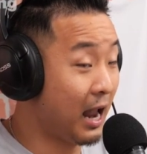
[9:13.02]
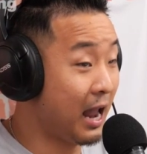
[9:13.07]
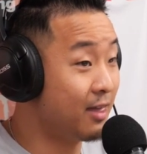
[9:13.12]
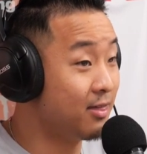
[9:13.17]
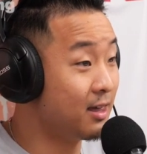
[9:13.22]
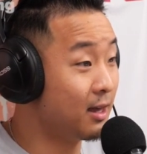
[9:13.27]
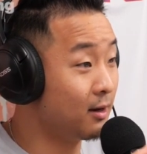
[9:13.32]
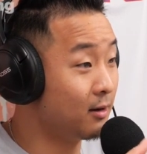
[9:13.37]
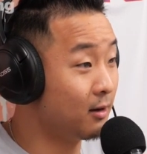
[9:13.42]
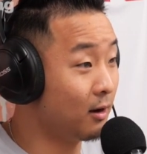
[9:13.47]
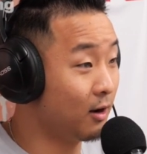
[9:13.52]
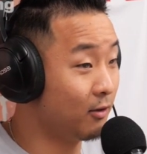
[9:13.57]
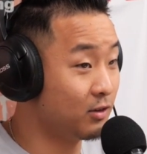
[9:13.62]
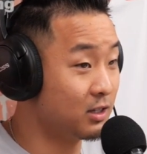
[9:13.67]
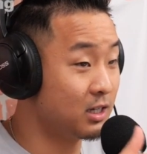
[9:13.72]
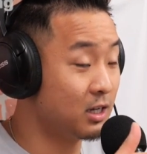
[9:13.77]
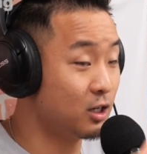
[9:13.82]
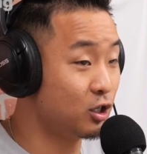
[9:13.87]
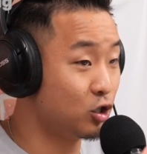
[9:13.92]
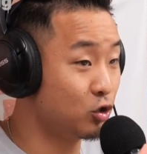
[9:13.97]
and then
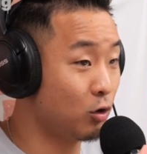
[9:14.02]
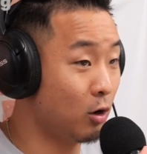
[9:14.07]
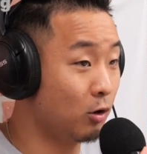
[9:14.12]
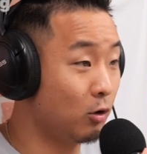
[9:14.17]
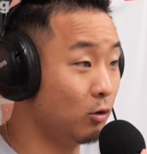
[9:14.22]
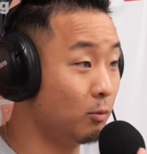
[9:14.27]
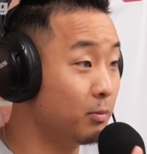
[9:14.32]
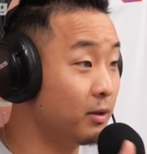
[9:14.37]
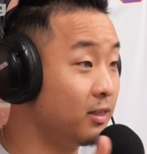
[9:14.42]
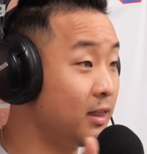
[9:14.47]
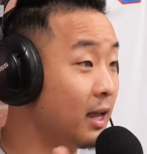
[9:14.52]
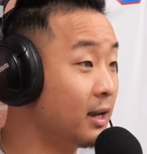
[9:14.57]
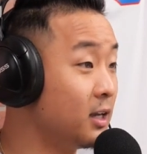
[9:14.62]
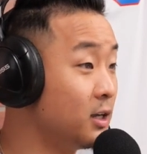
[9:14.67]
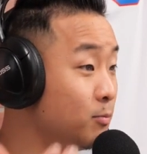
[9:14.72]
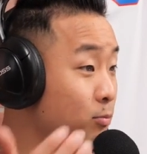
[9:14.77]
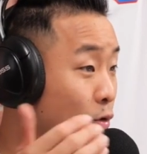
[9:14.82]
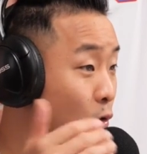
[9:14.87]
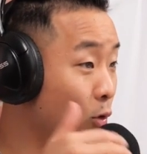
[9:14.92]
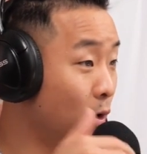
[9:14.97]
obviously he struggled, but then
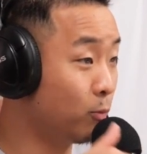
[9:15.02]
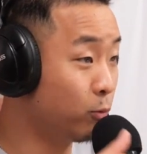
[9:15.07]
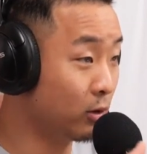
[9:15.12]
he blew